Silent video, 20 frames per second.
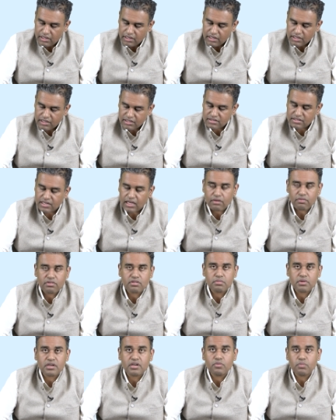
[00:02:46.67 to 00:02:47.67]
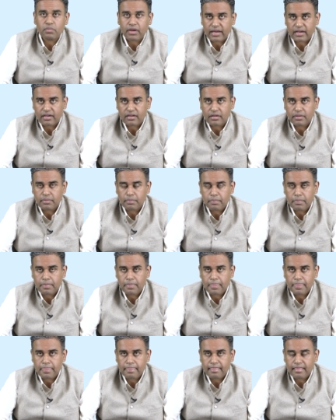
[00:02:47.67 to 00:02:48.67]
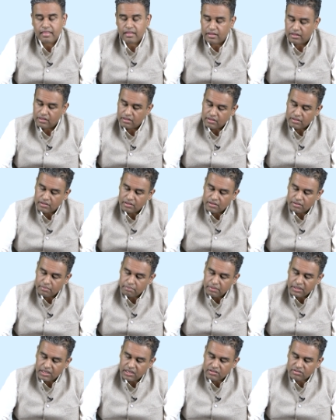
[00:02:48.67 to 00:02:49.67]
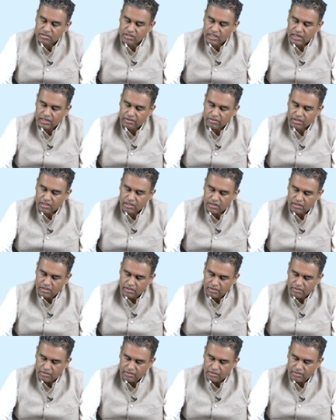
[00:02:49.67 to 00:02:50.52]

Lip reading: it doesn't always, but it might pierce the clavicle.